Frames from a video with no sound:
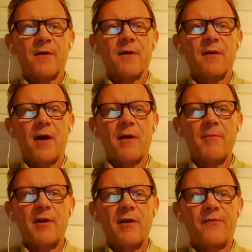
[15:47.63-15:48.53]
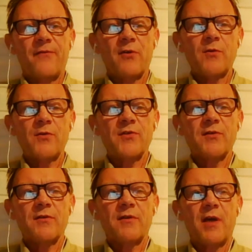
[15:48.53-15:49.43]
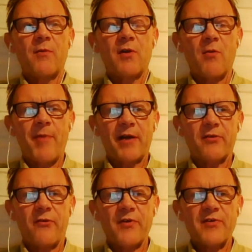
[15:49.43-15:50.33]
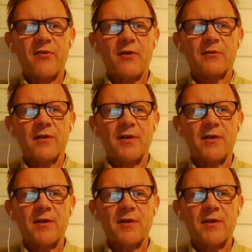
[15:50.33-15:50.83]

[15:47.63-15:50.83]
I mean, if you don't, they will go back to the restaurant